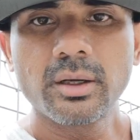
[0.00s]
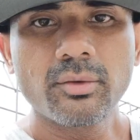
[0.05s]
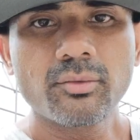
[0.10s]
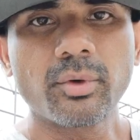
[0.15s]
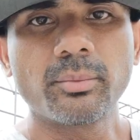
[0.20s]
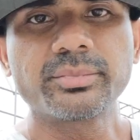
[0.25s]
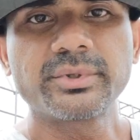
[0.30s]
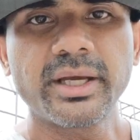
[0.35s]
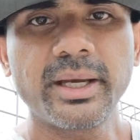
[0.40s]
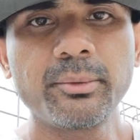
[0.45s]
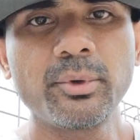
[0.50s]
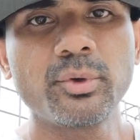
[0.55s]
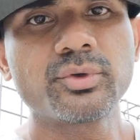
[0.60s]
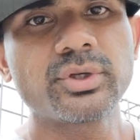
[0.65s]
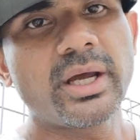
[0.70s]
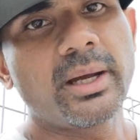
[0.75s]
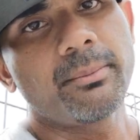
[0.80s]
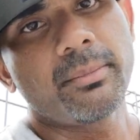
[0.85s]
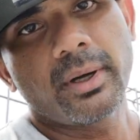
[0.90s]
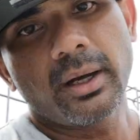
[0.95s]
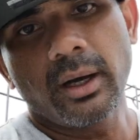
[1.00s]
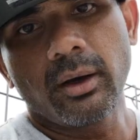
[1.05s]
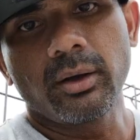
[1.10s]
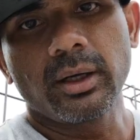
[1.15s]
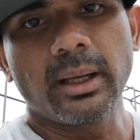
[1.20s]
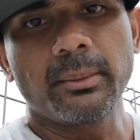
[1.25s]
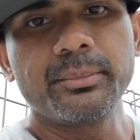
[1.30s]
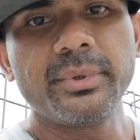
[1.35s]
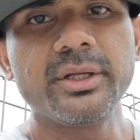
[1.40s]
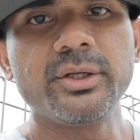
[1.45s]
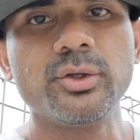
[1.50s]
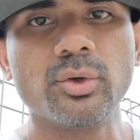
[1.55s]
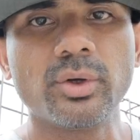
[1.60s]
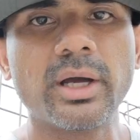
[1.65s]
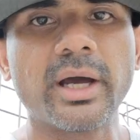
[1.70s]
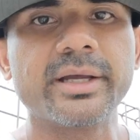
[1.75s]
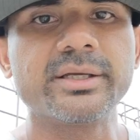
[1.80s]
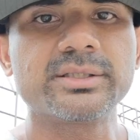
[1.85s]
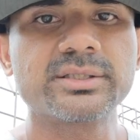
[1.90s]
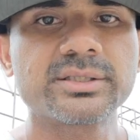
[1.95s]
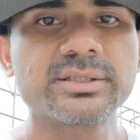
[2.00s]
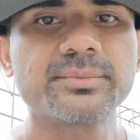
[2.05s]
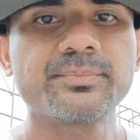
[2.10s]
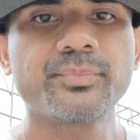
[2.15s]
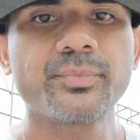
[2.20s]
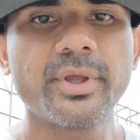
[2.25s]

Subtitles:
from time to time I'll update you guys.